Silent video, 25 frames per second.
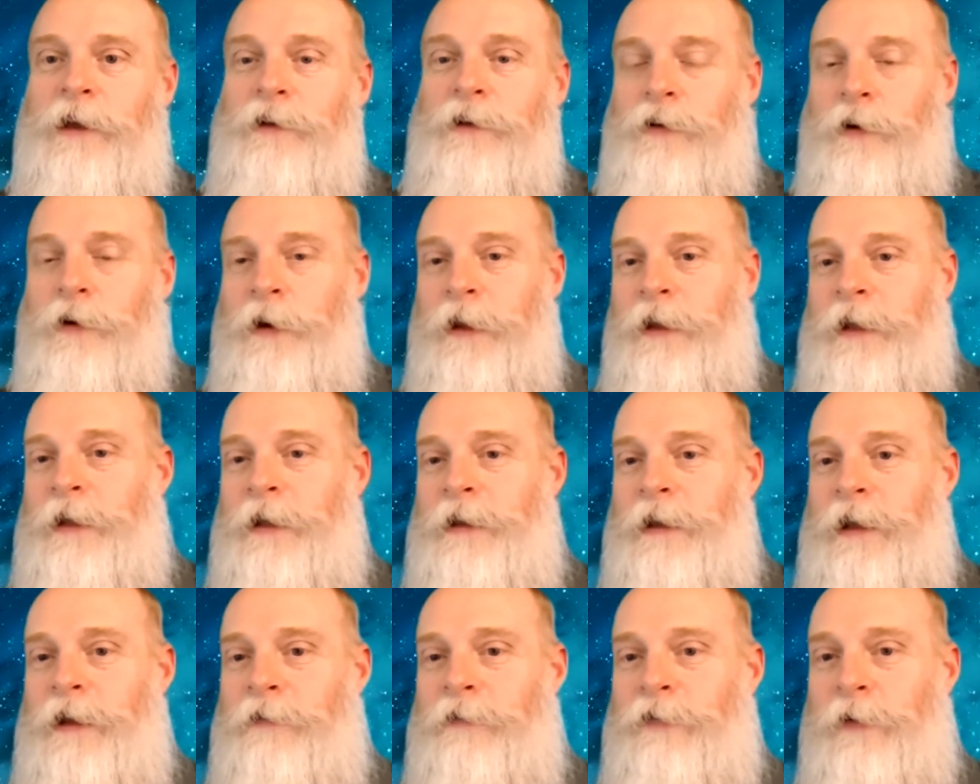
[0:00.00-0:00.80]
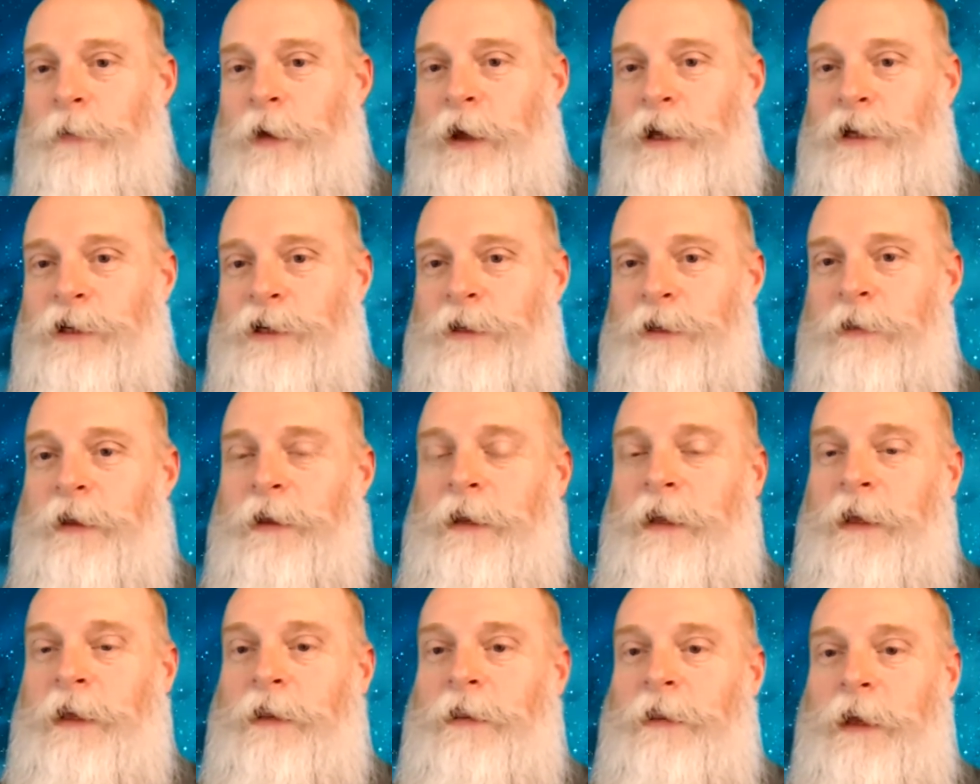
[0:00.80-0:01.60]
turn it into information
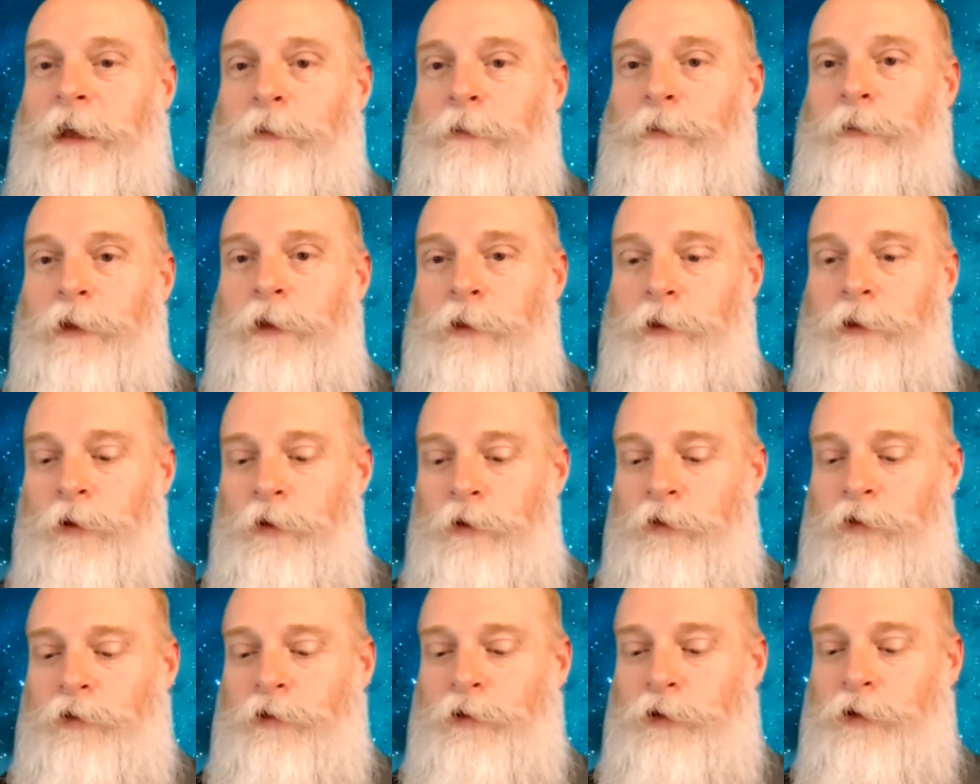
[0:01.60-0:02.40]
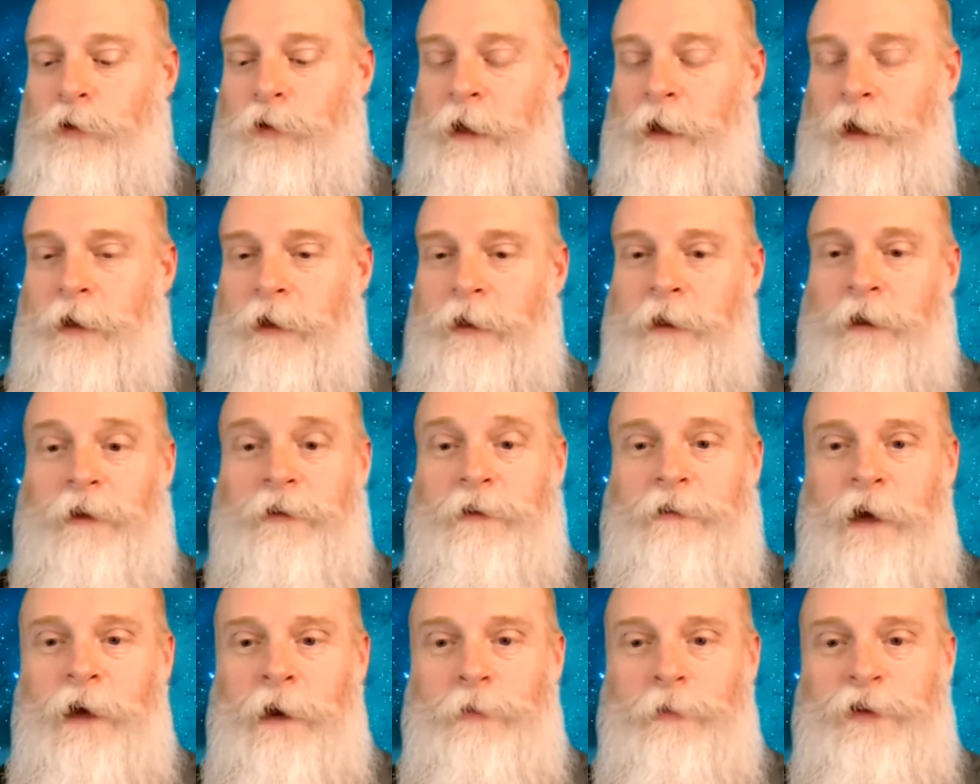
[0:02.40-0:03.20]
that can then be used to get an
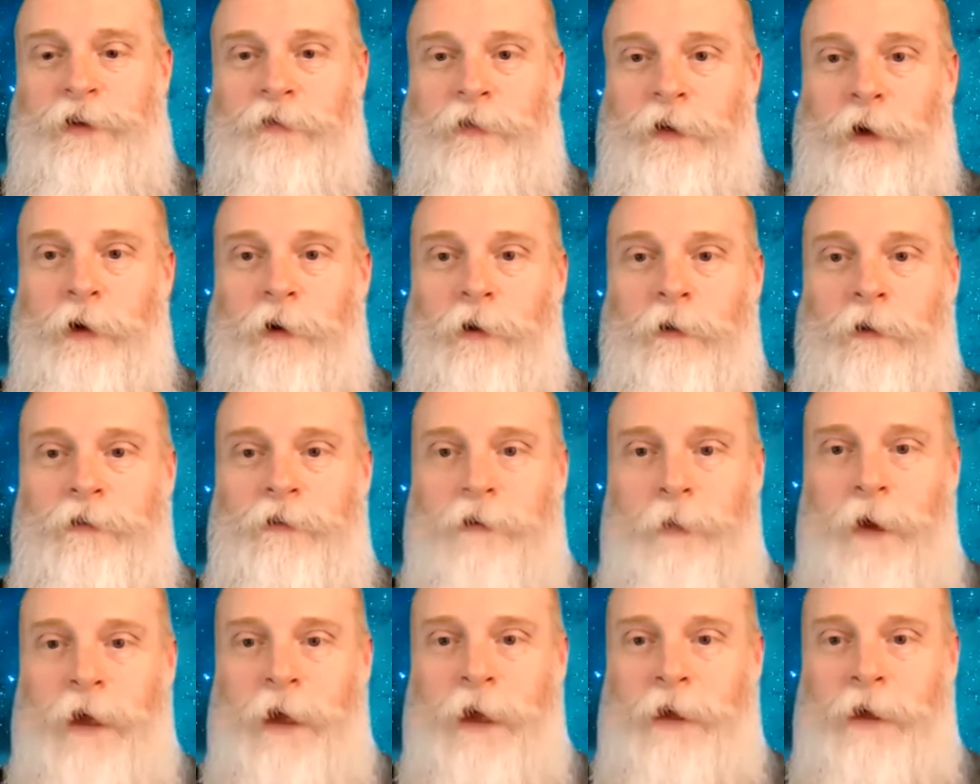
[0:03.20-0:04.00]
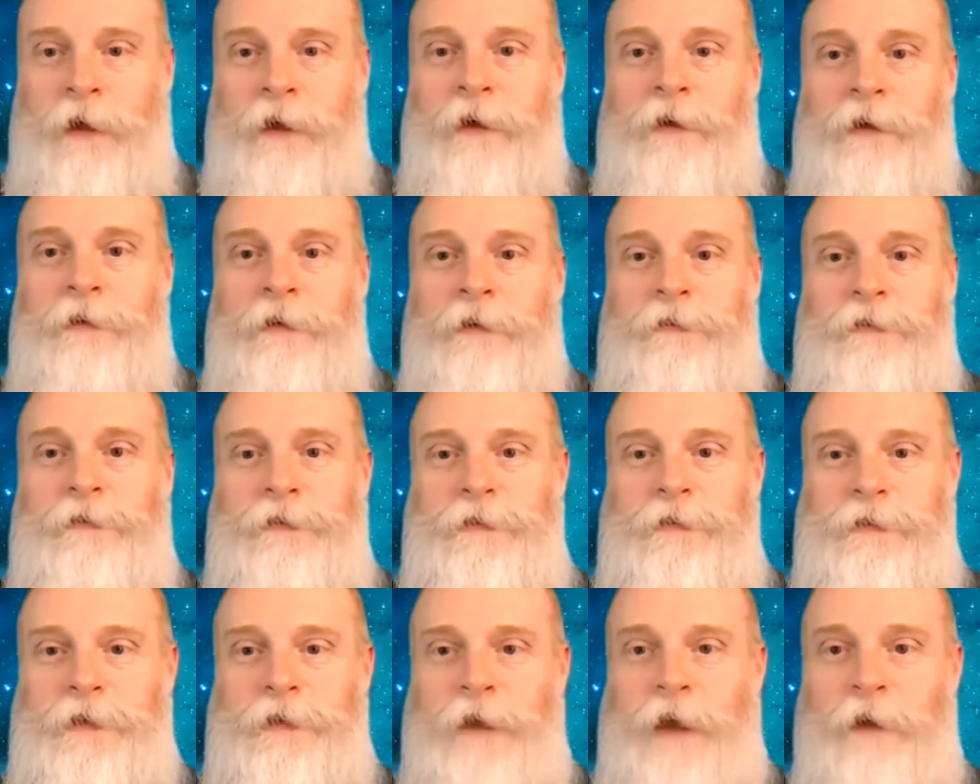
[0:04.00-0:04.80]
autonomous vehicle to make
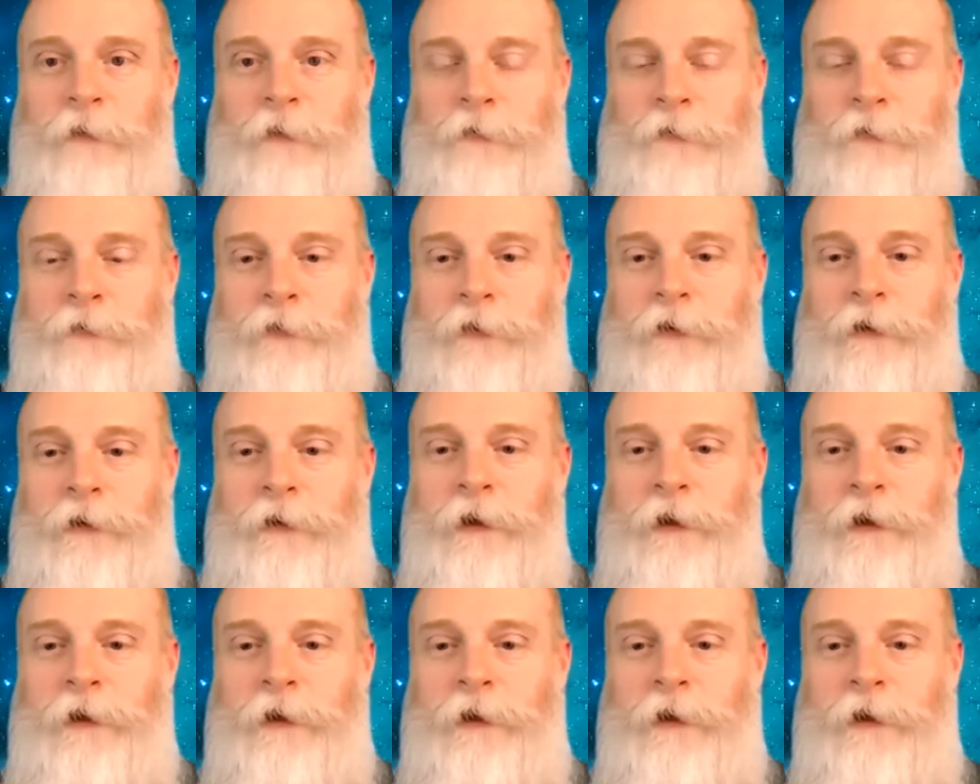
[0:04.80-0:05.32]
safe,